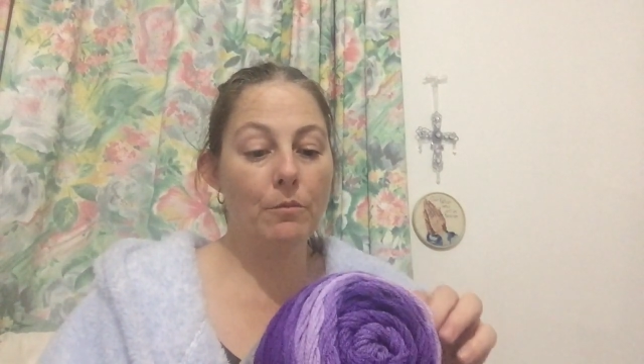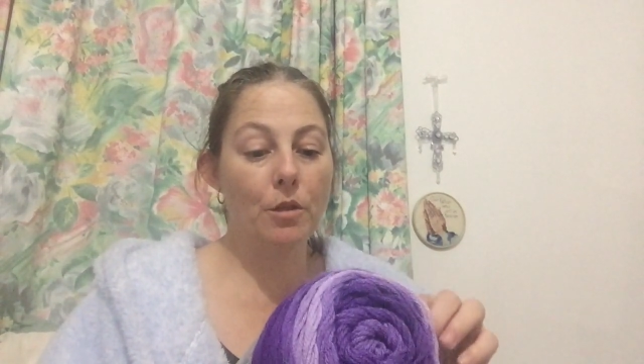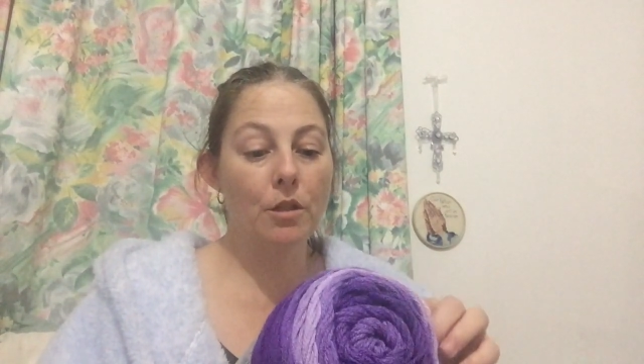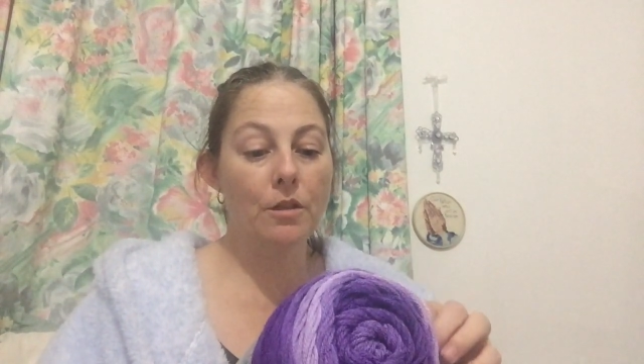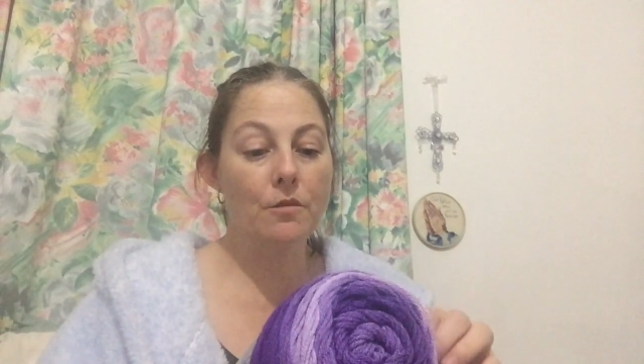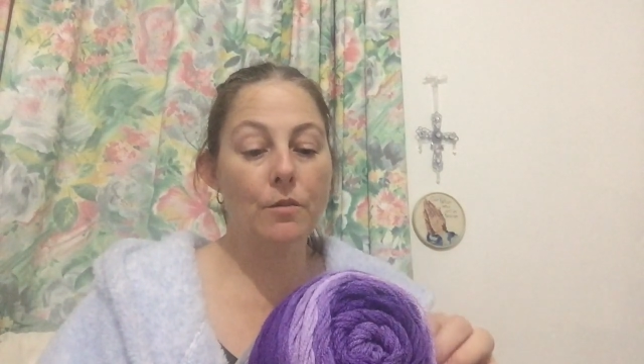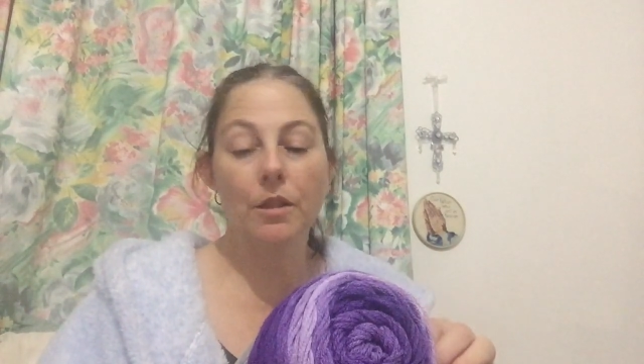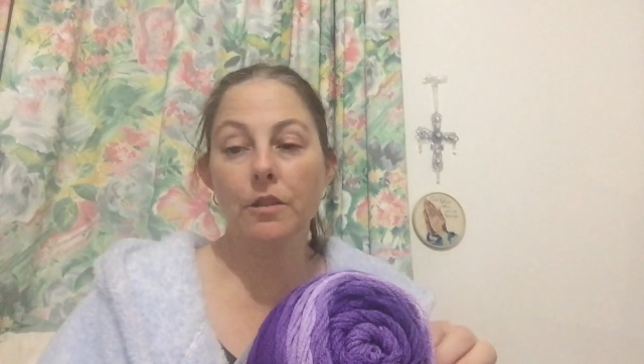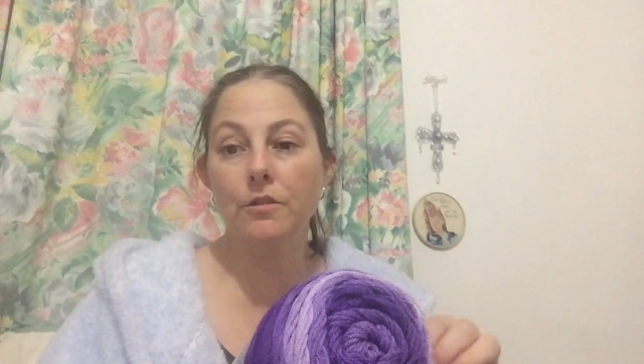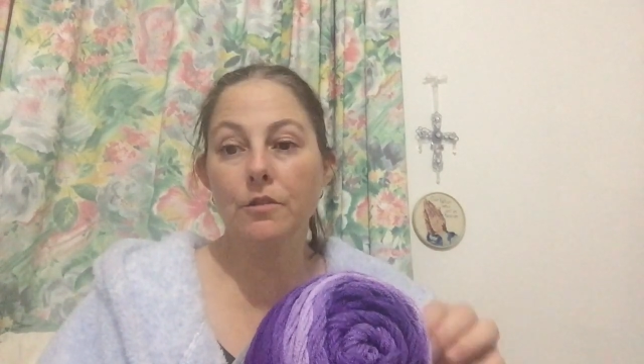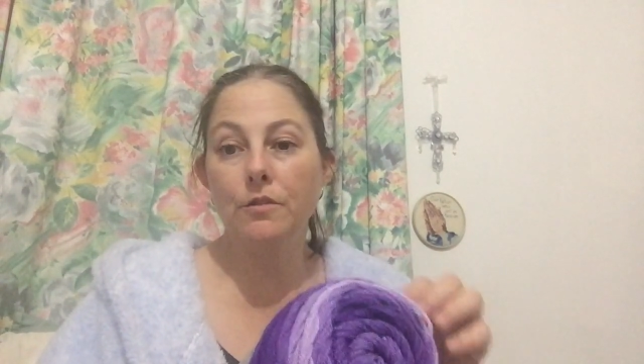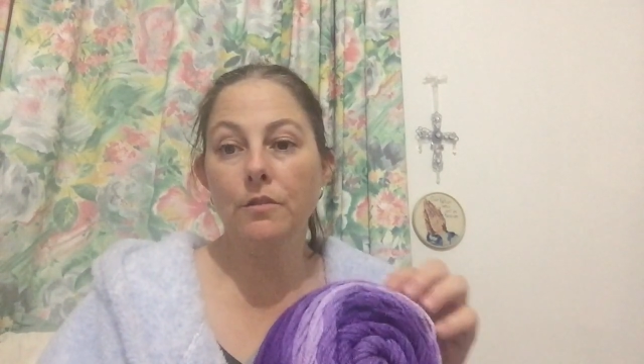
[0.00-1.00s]
mind when I
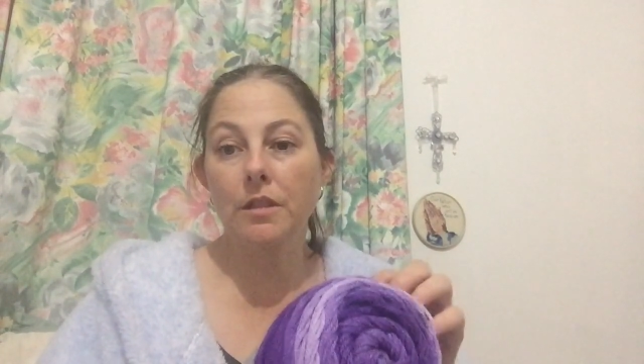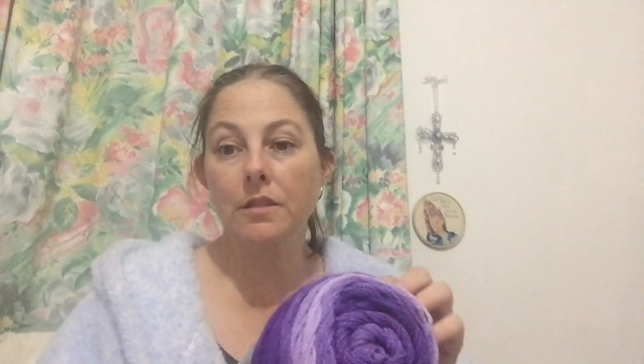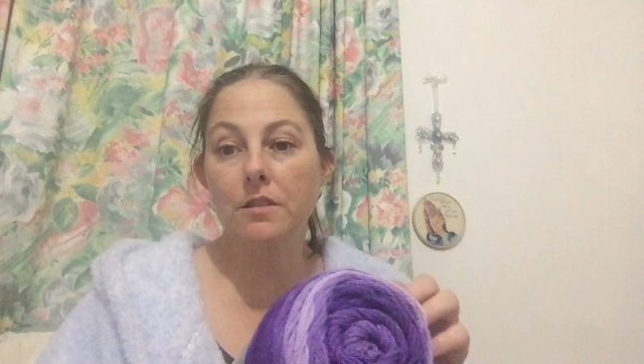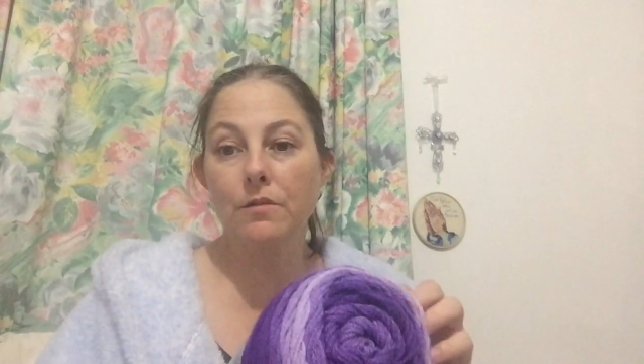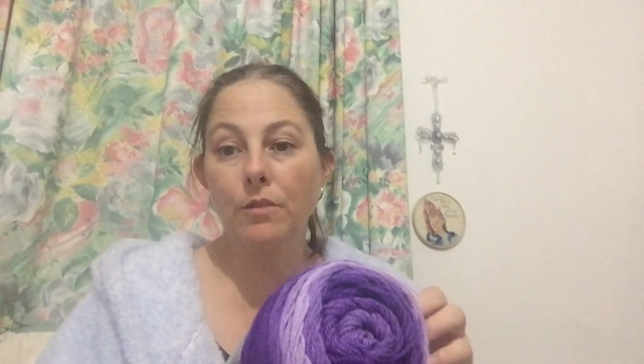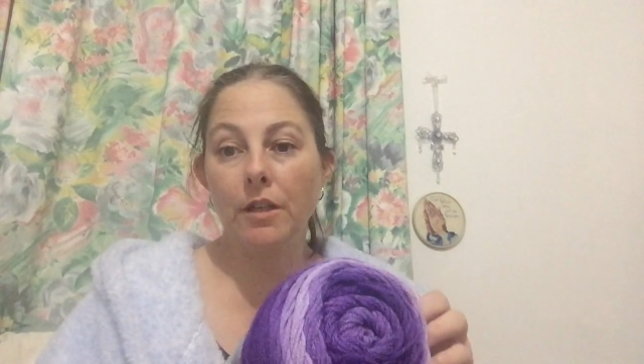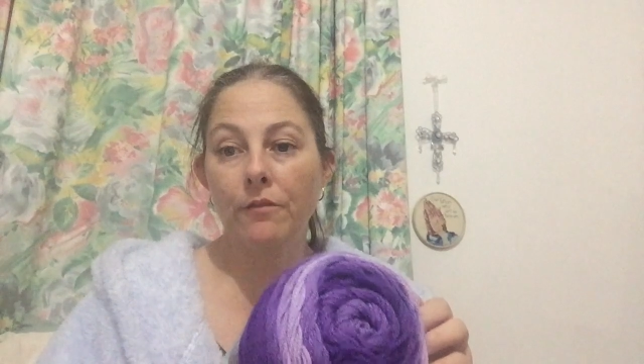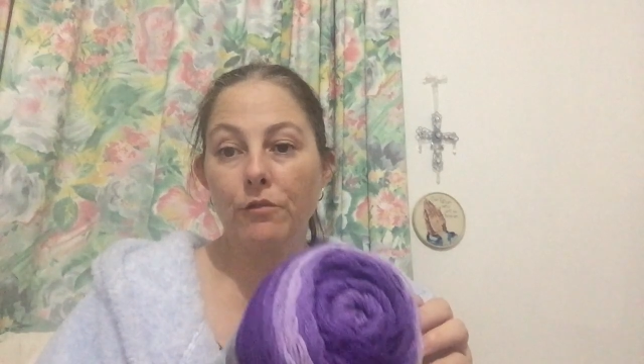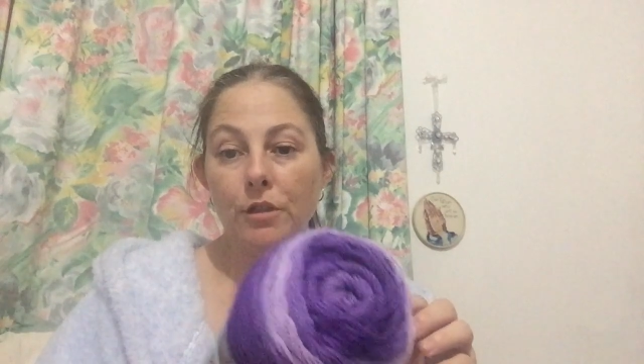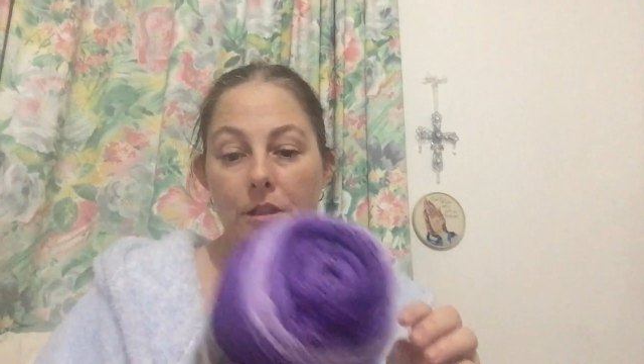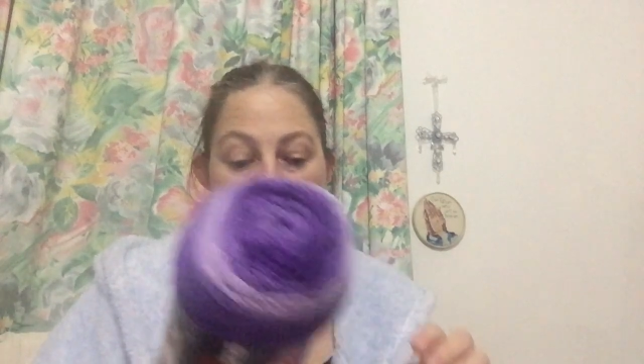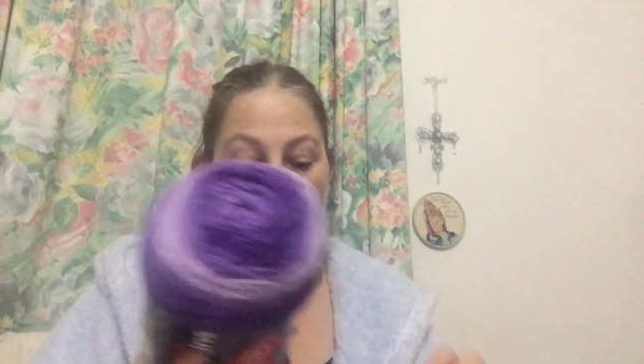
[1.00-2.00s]
do this,
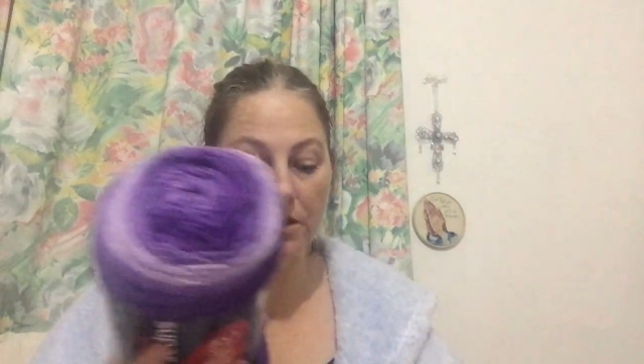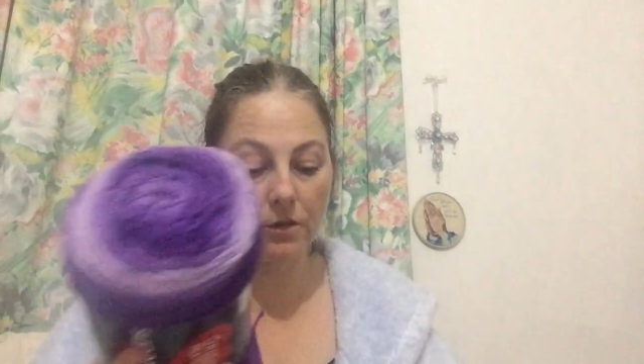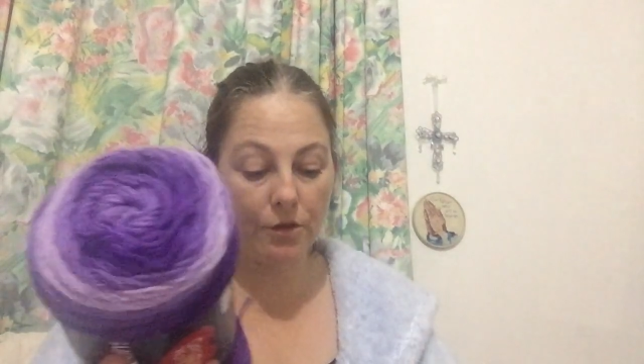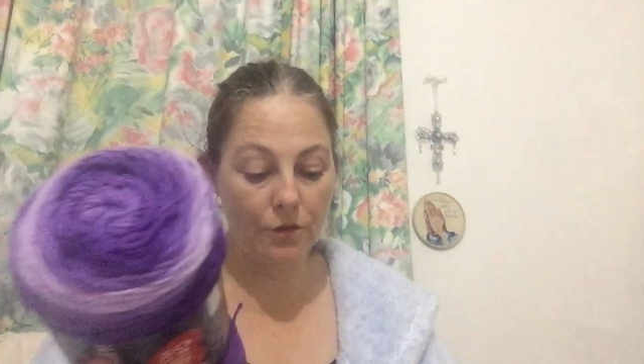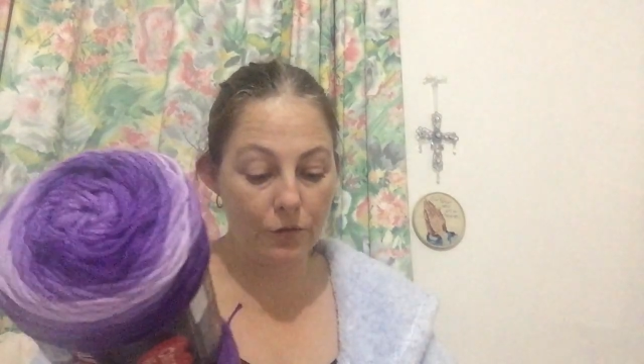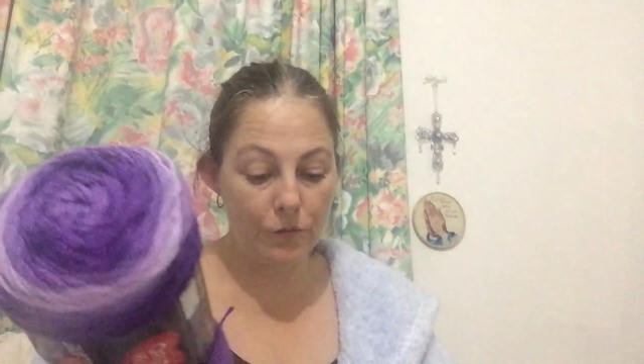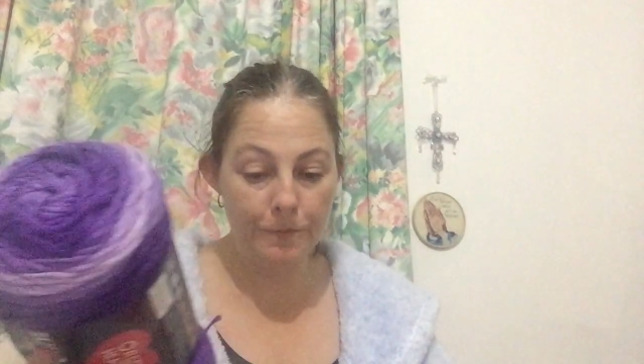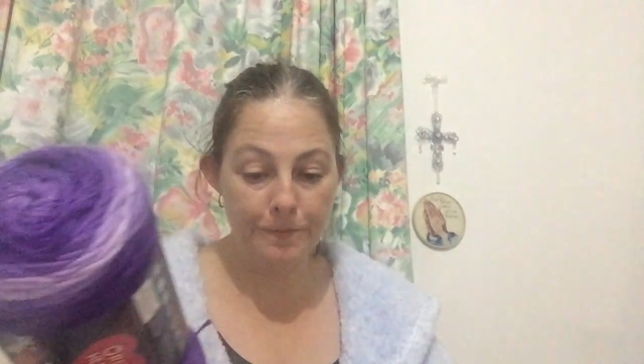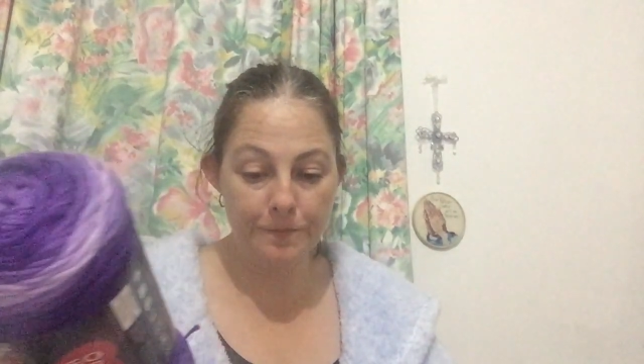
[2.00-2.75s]
whatever it is that I do.